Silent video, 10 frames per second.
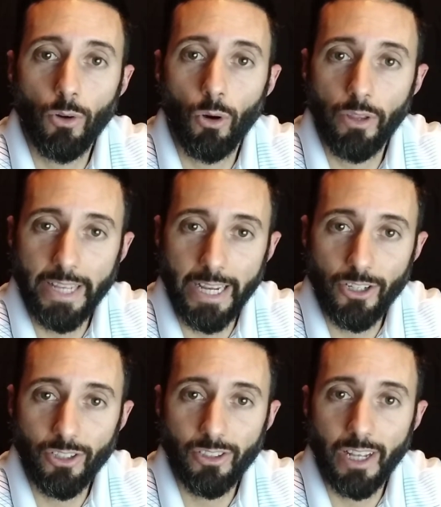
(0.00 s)
all the
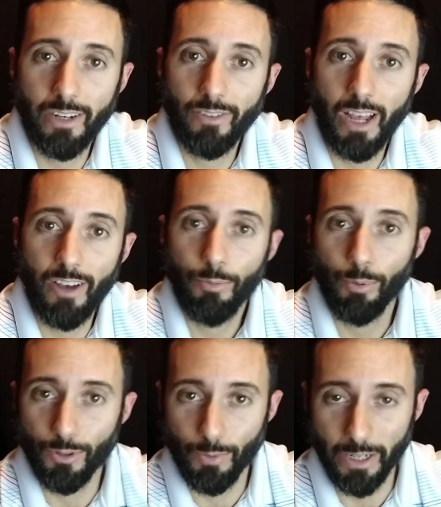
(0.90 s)
agents that have
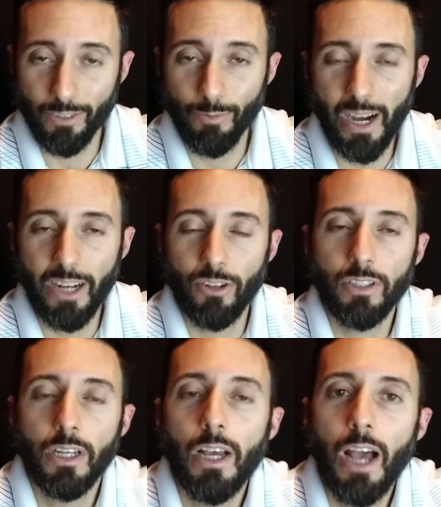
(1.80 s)
prospective buyers,
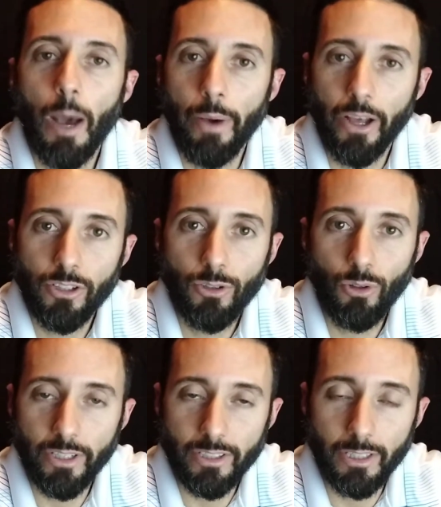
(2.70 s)
about the new
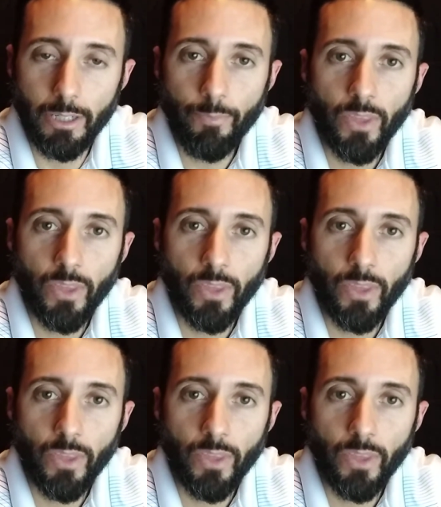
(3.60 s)
listing,